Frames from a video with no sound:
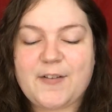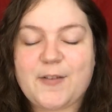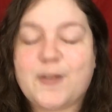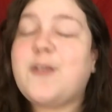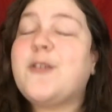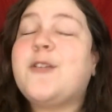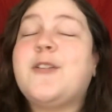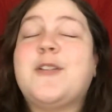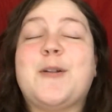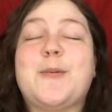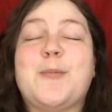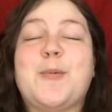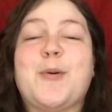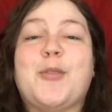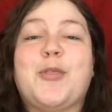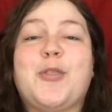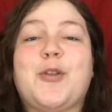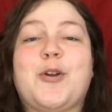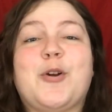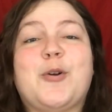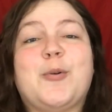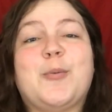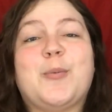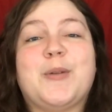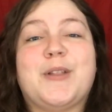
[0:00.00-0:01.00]
slowly built
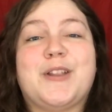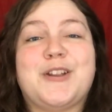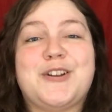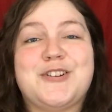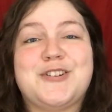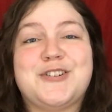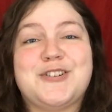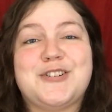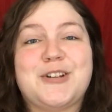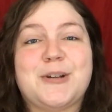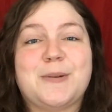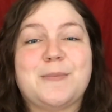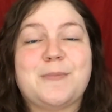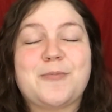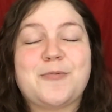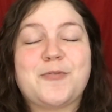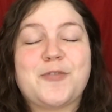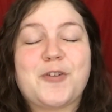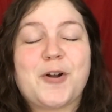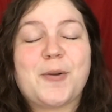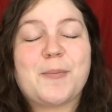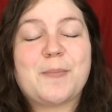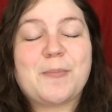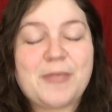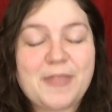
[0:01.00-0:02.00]
their relationship
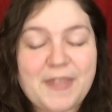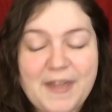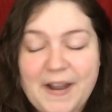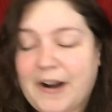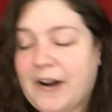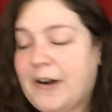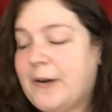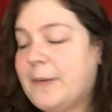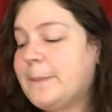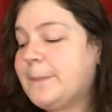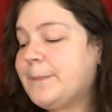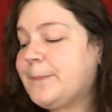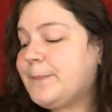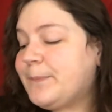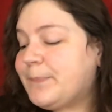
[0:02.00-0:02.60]
from there.